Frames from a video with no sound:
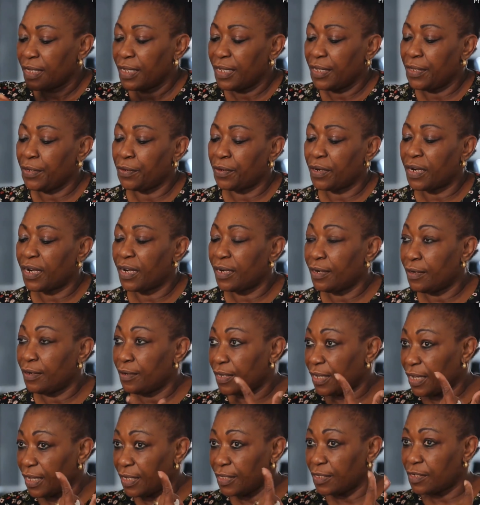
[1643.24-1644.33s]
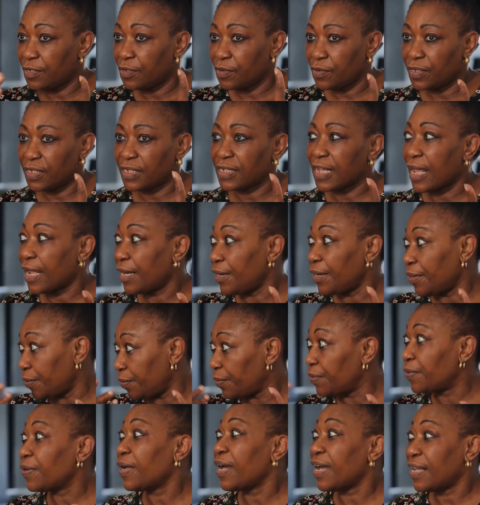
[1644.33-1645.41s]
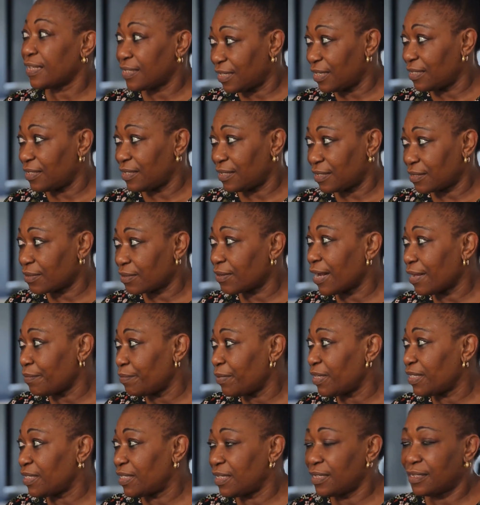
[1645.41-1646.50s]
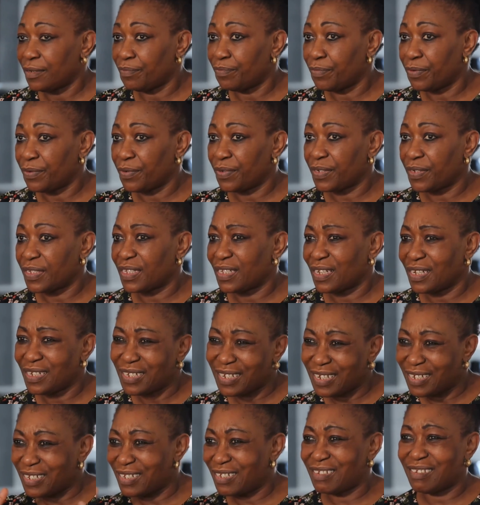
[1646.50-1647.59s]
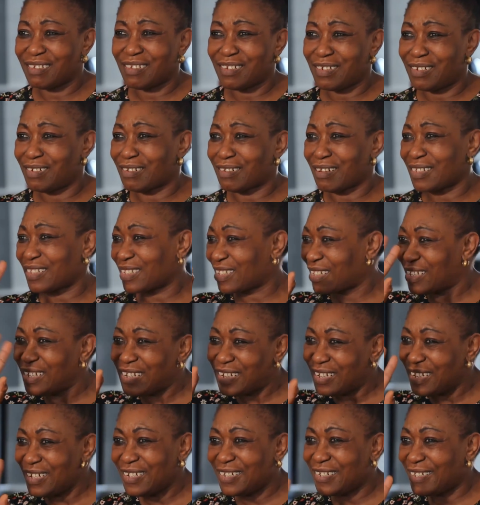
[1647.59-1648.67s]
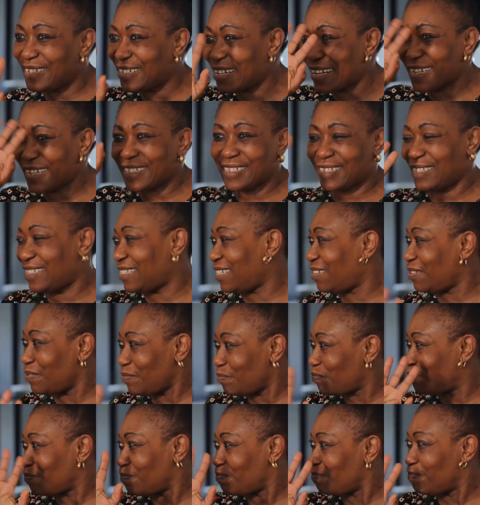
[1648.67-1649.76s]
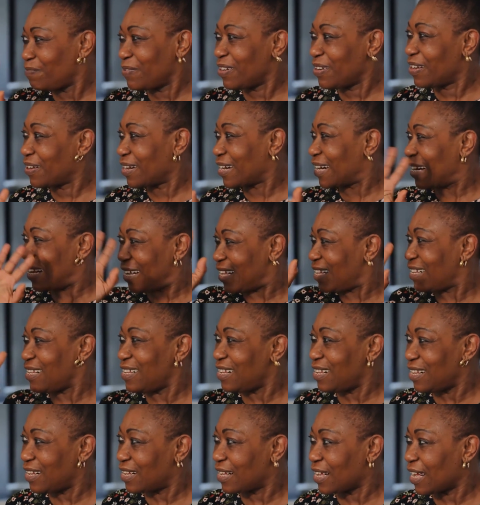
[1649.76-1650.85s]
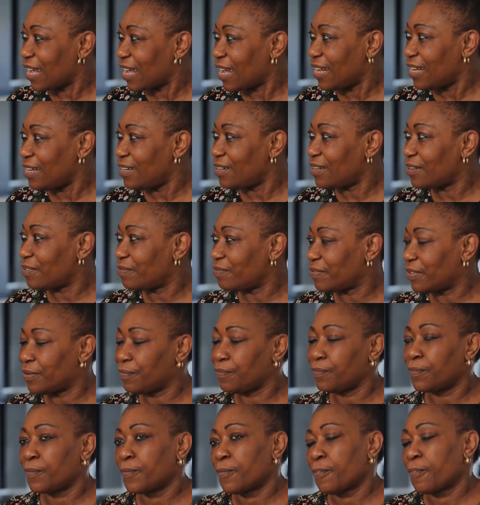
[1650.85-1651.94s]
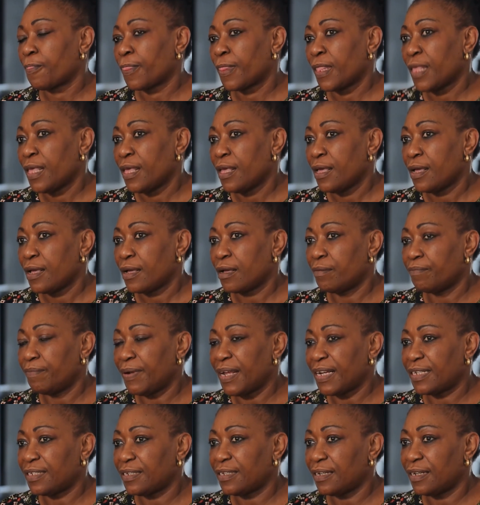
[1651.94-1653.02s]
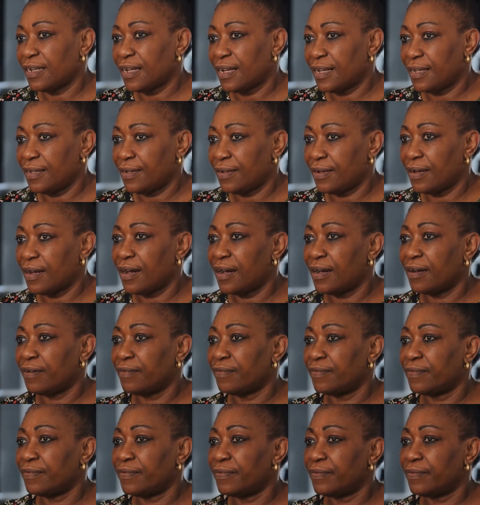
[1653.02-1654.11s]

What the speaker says: you are looking so sallow, as they describe it in the books. There's this dusky, dirty, grey kind of complexion that you have.